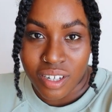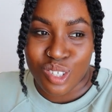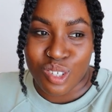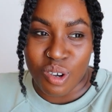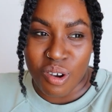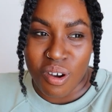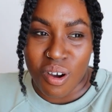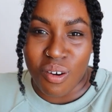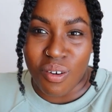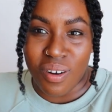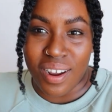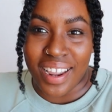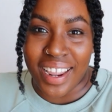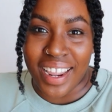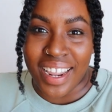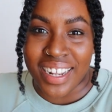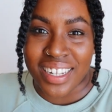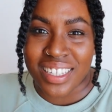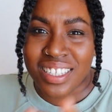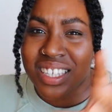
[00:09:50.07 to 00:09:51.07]
So
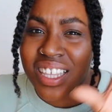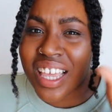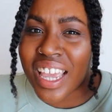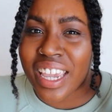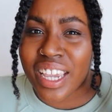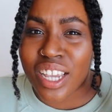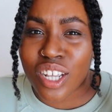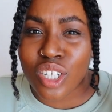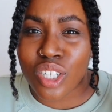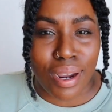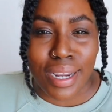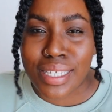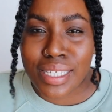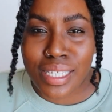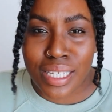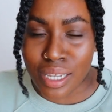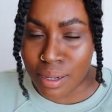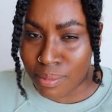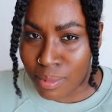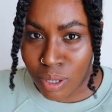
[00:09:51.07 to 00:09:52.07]
it's like
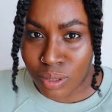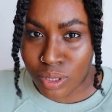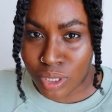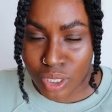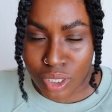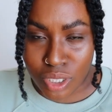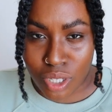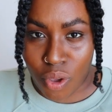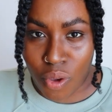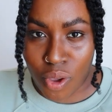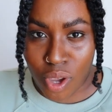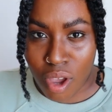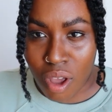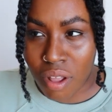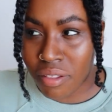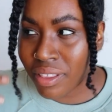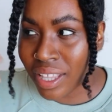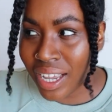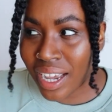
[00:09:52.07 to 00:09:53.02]
crazy emotions going on.